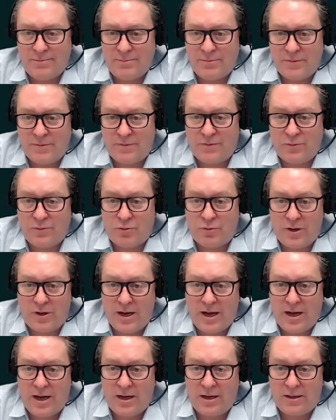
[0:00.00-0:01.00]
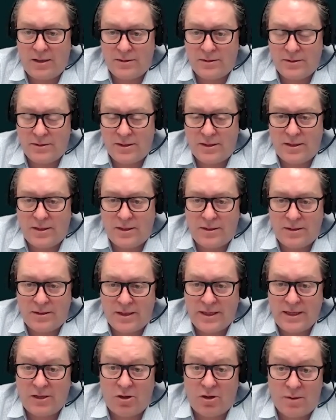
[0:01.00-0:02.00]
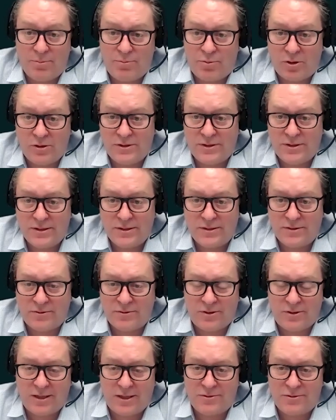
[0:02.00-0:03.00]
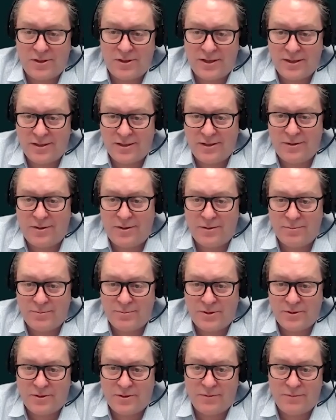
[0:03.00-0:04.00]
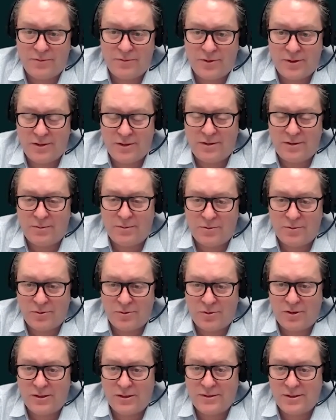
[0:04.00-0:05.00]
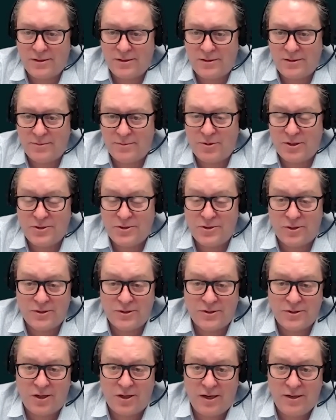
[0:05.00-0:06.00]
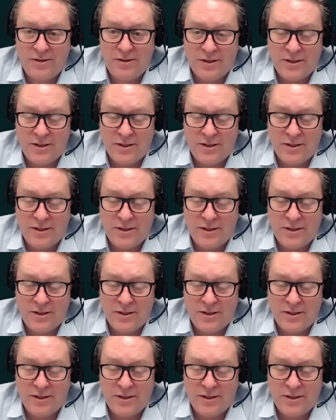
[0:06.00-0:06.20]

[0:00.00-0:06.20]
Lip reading: for our ELi process or electrolytic lithium to convert lithium chloride to lithium hydroxide.